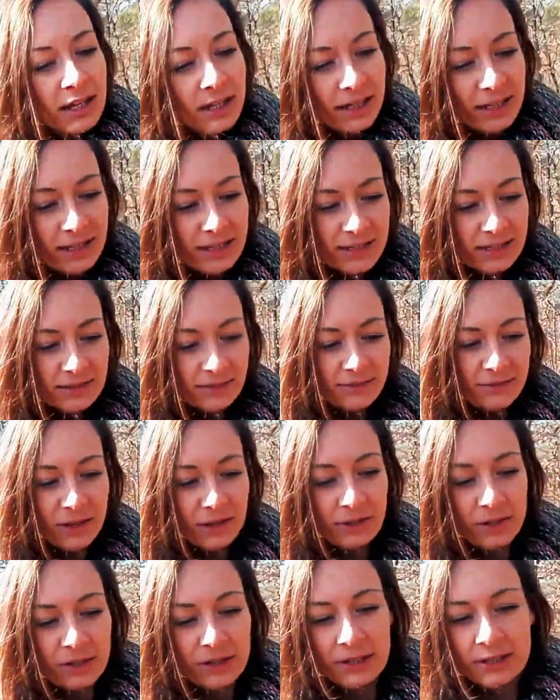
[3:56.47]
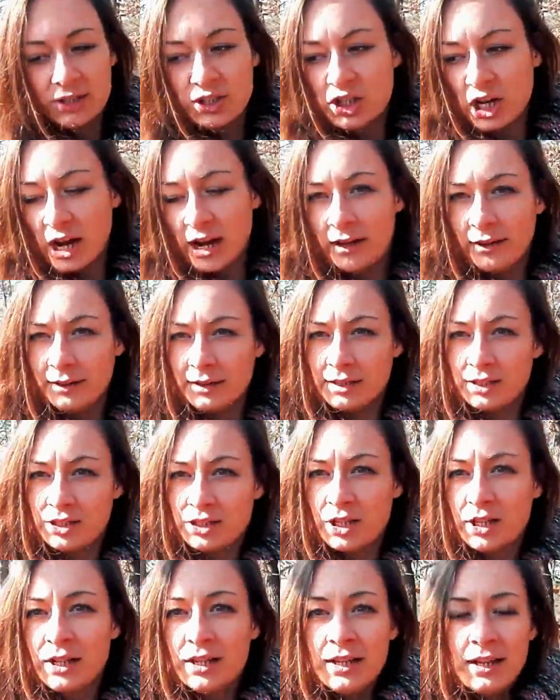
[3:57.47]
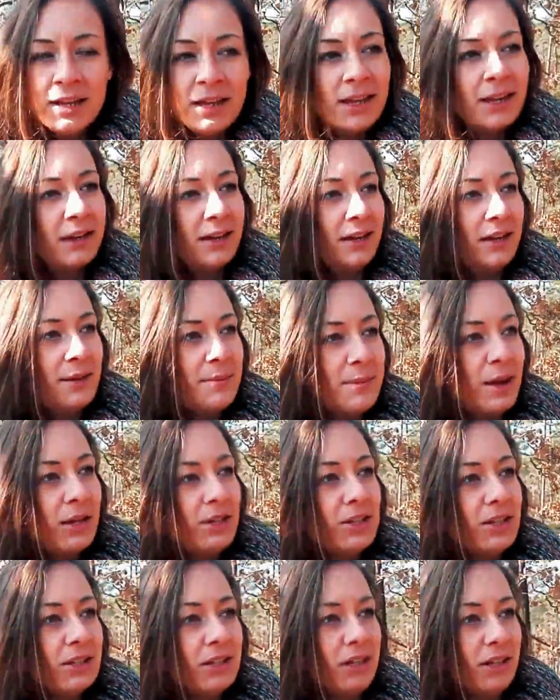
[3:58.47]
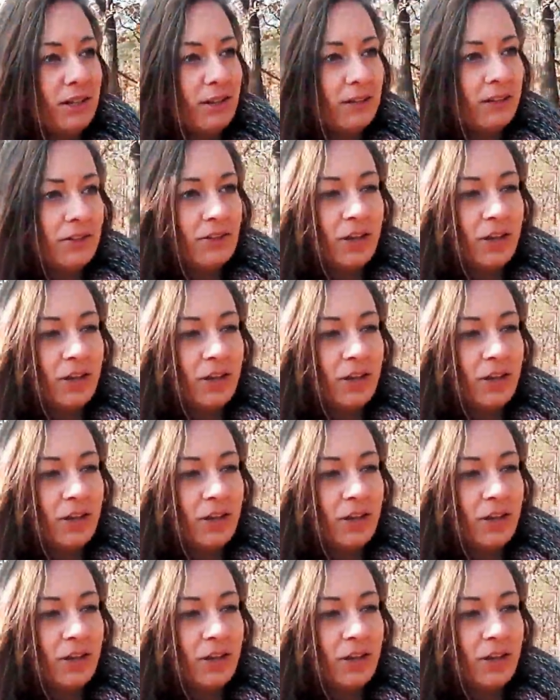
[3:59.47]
is very childish. Imagine in the